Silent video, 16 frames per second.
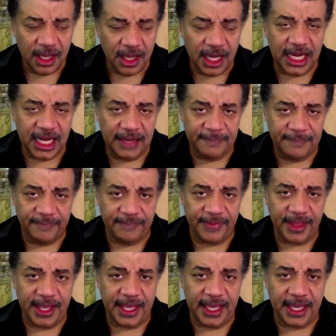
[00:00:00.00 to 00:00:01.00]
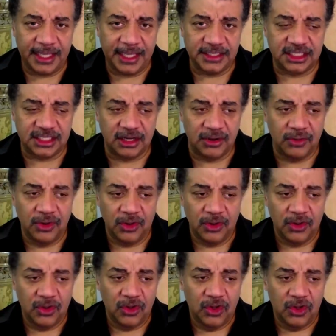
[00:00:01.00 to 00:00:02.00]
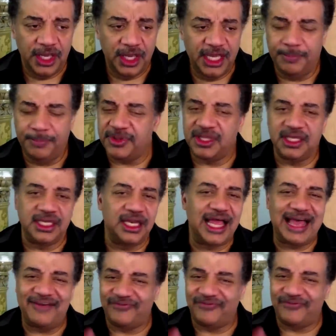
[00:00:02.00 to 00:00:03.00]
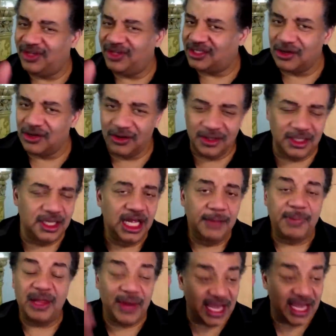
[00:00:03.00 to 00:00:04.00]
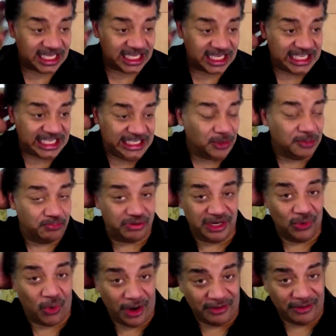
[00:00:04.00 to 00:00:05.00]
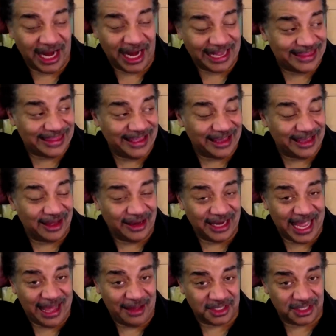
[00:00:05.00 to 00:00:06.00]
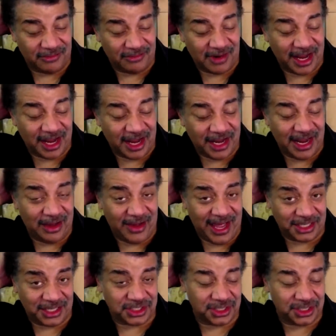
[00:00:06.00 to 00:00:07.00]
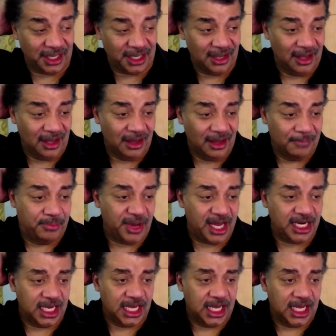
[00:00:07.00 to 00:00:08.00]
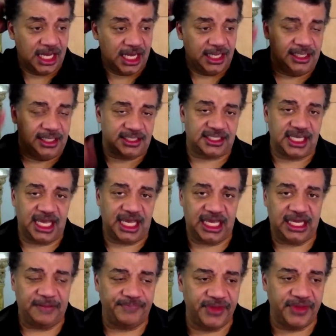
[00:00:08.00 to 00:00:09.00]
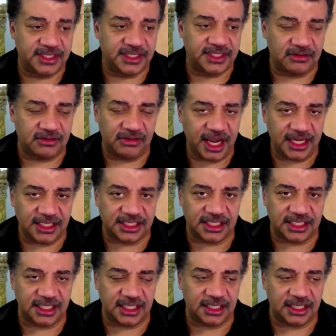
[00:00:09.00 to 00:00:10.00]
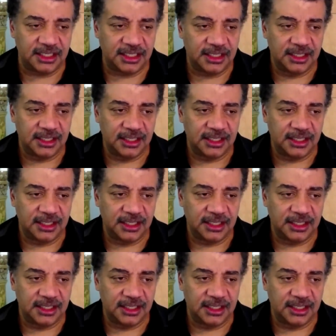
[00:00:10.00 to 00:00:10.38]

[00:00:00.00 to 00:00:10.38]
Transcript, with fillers: And so it'll have its own. By the way, you can pre-order it, I think, on Amazon right now, actually. But it's a crazy.